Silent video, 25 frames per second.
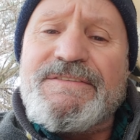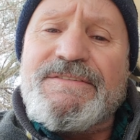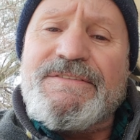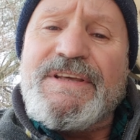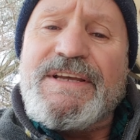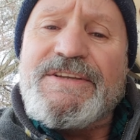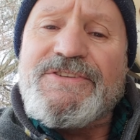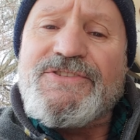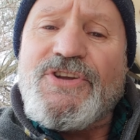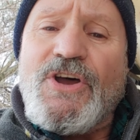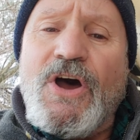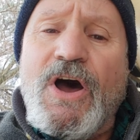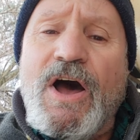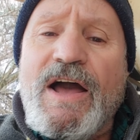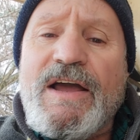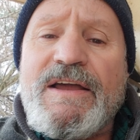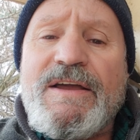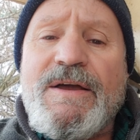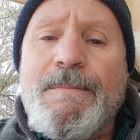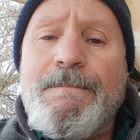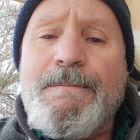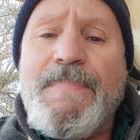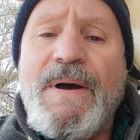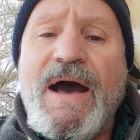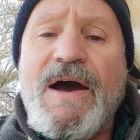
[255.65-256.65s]
they
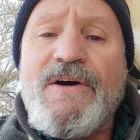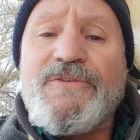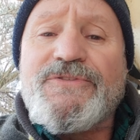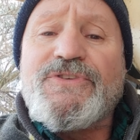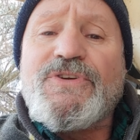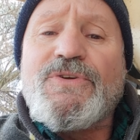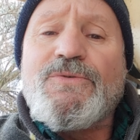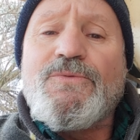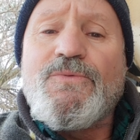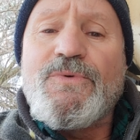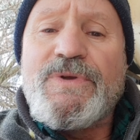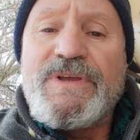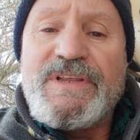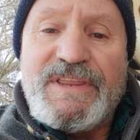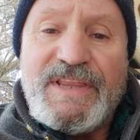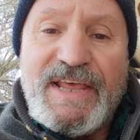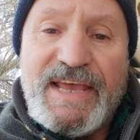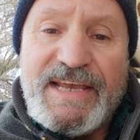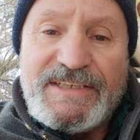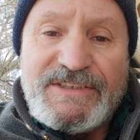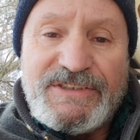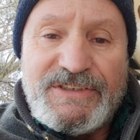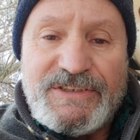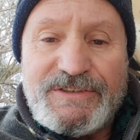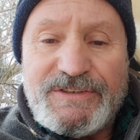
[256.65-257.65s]
talk about
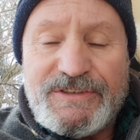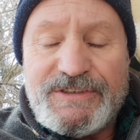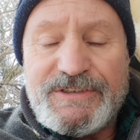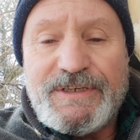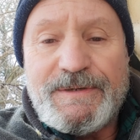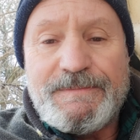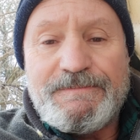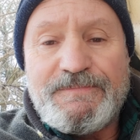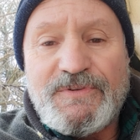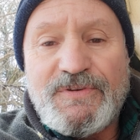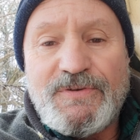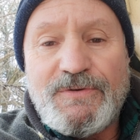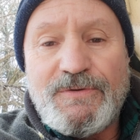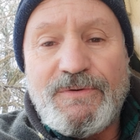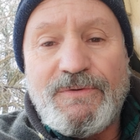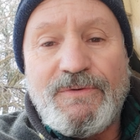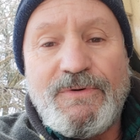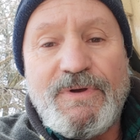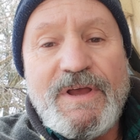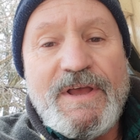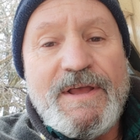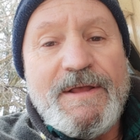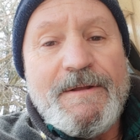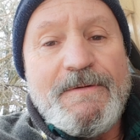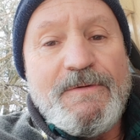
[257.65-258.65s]
relationship
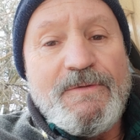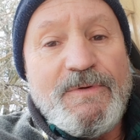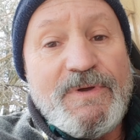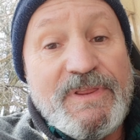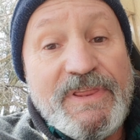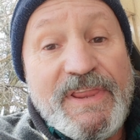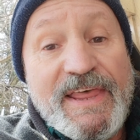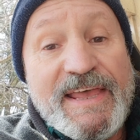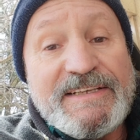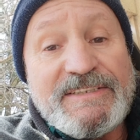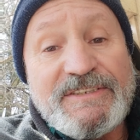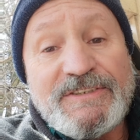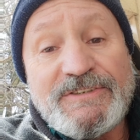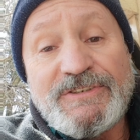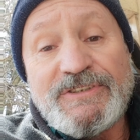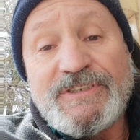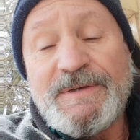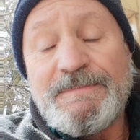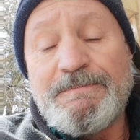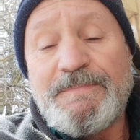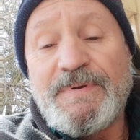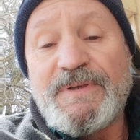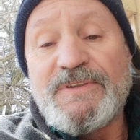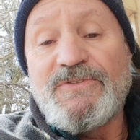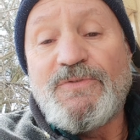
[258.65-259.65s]
too
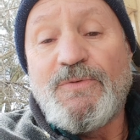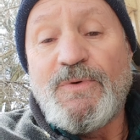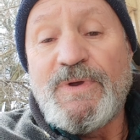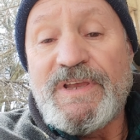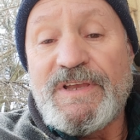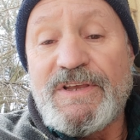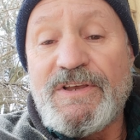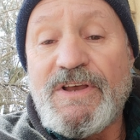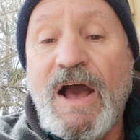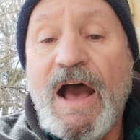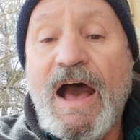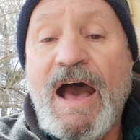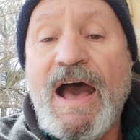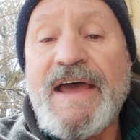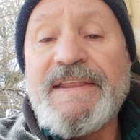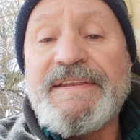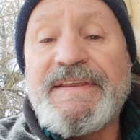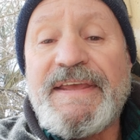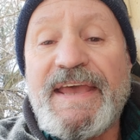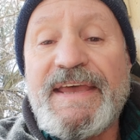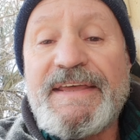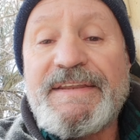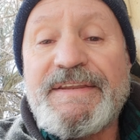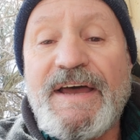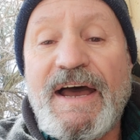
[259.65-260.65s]
relationship between God
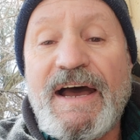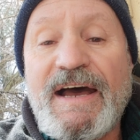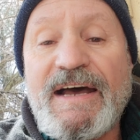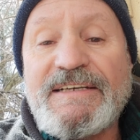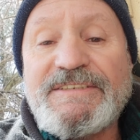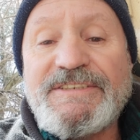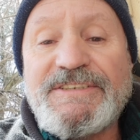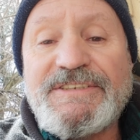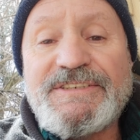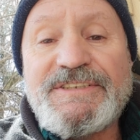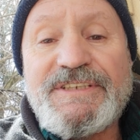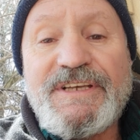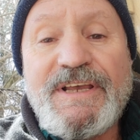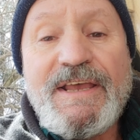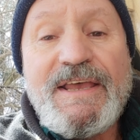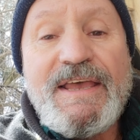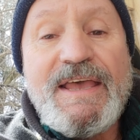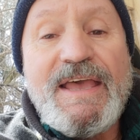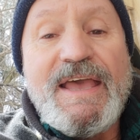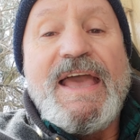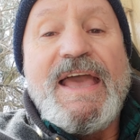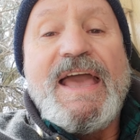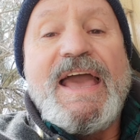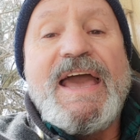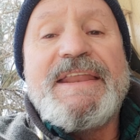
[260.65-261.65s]
and us,
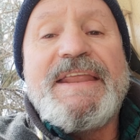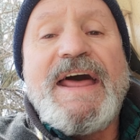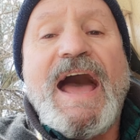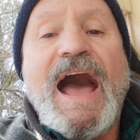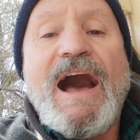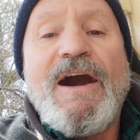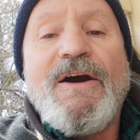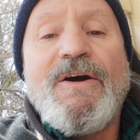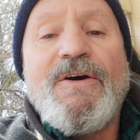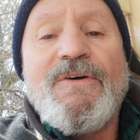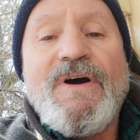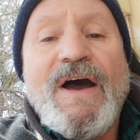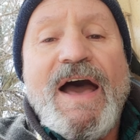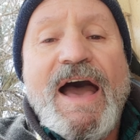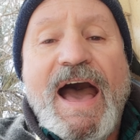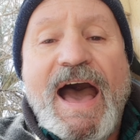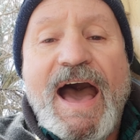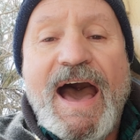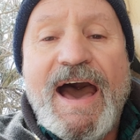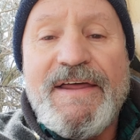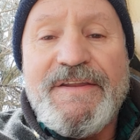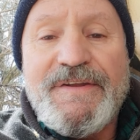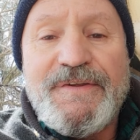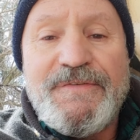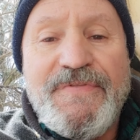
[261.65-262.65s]
and how
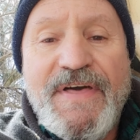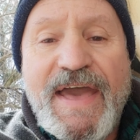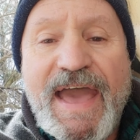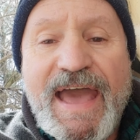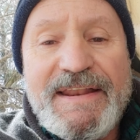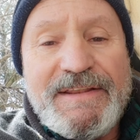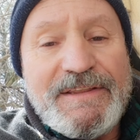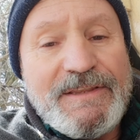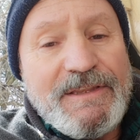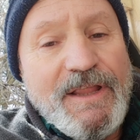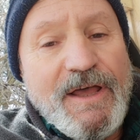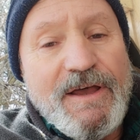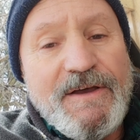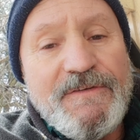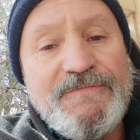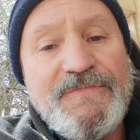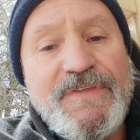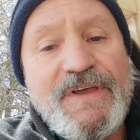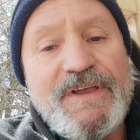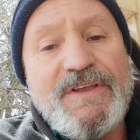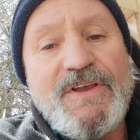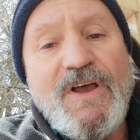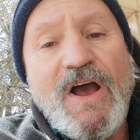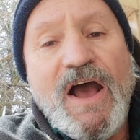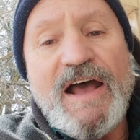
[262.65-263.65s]
out of that love
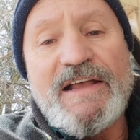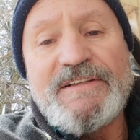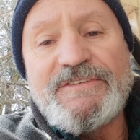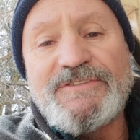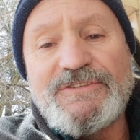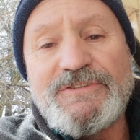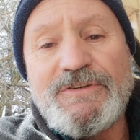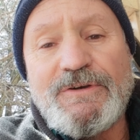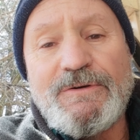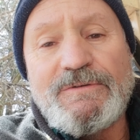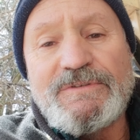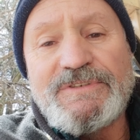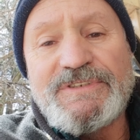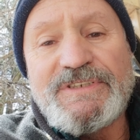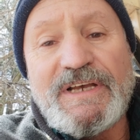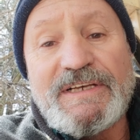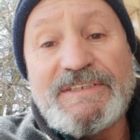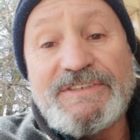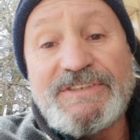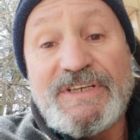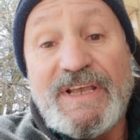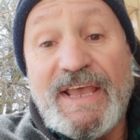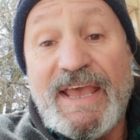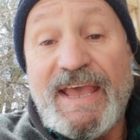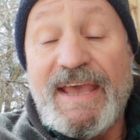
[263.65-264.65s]
that God shows
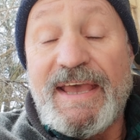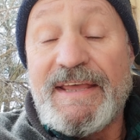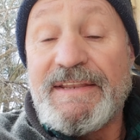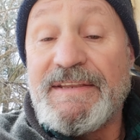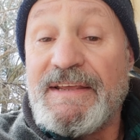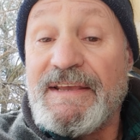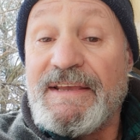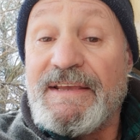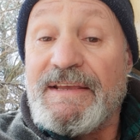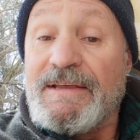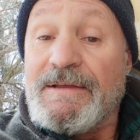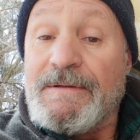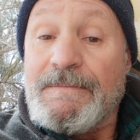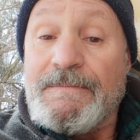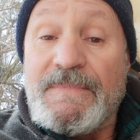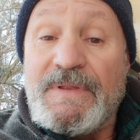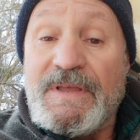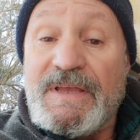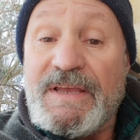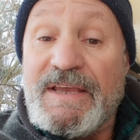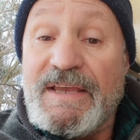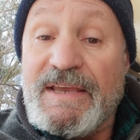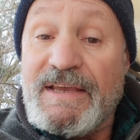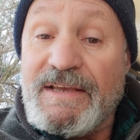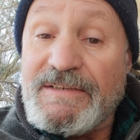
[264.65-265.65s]
us and
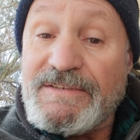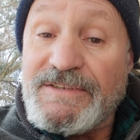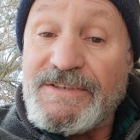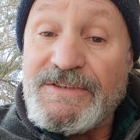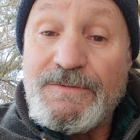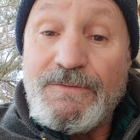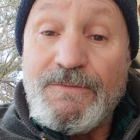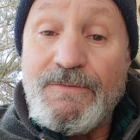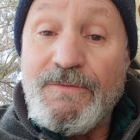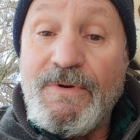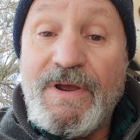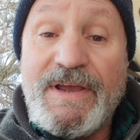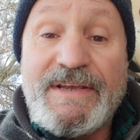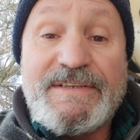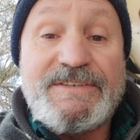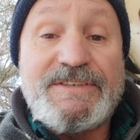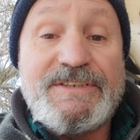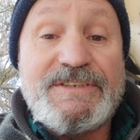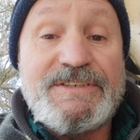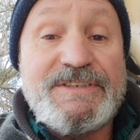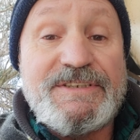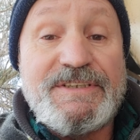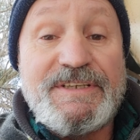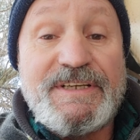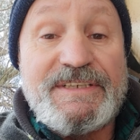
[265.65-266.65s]
His
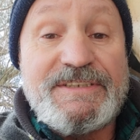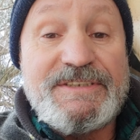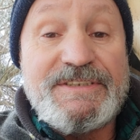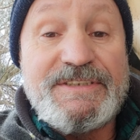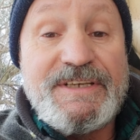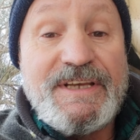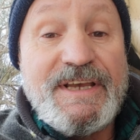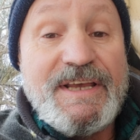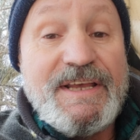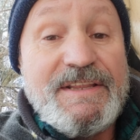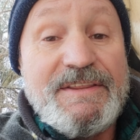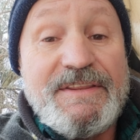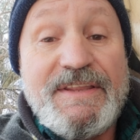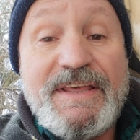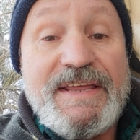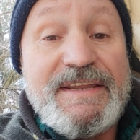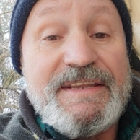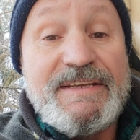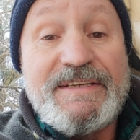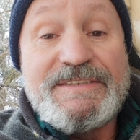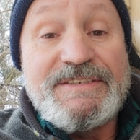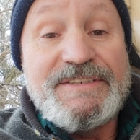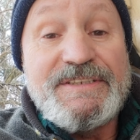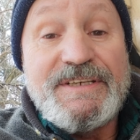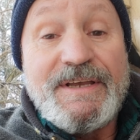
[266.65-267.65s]
righteousness that
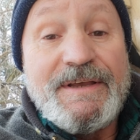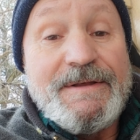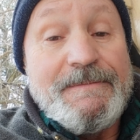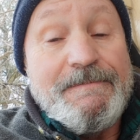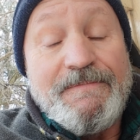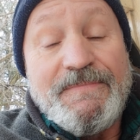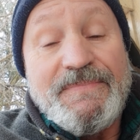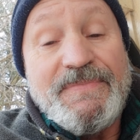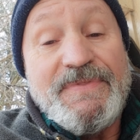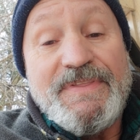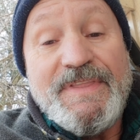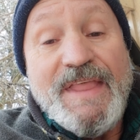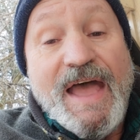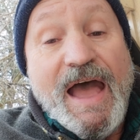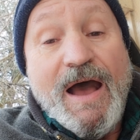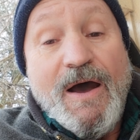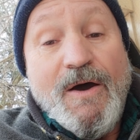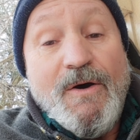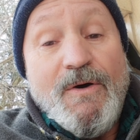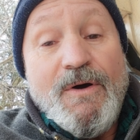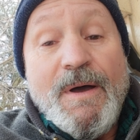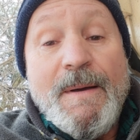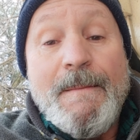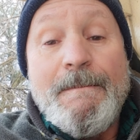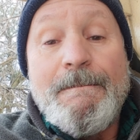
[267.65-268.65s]
is
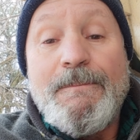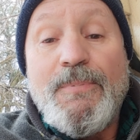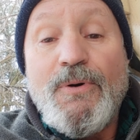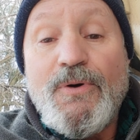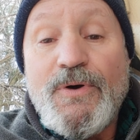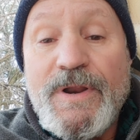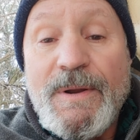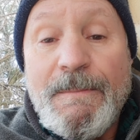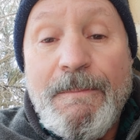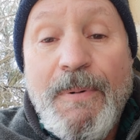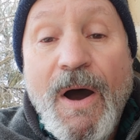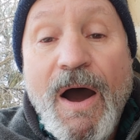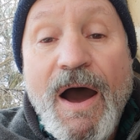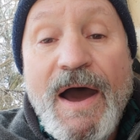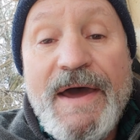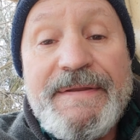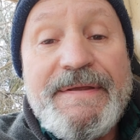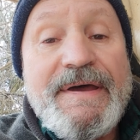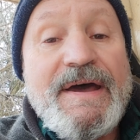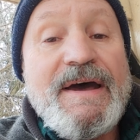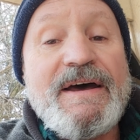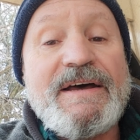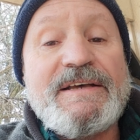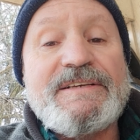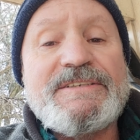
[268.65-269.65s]
now put upon
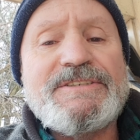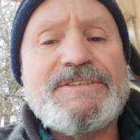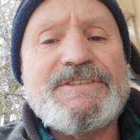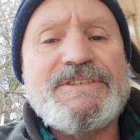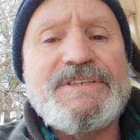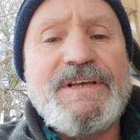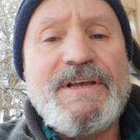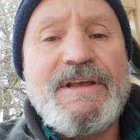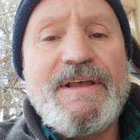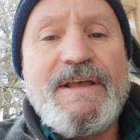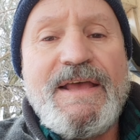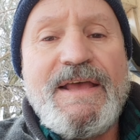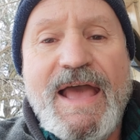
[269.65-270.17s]
us,